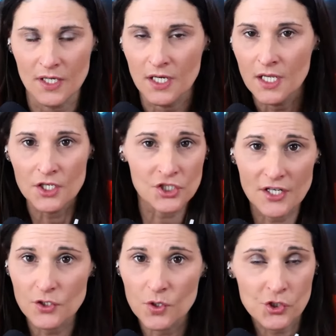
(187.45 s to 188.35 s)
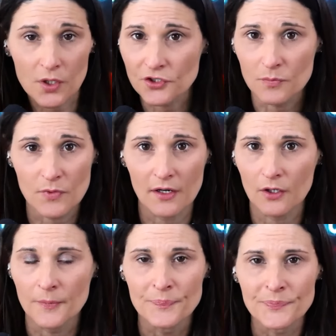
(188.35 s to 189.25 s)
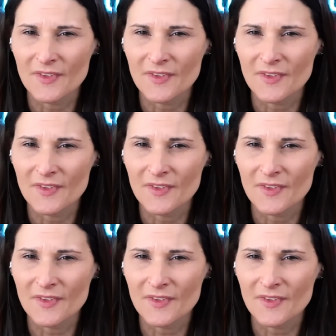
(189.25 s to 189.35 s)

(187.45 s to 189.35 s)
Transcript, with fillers: And should I do a short-term rental?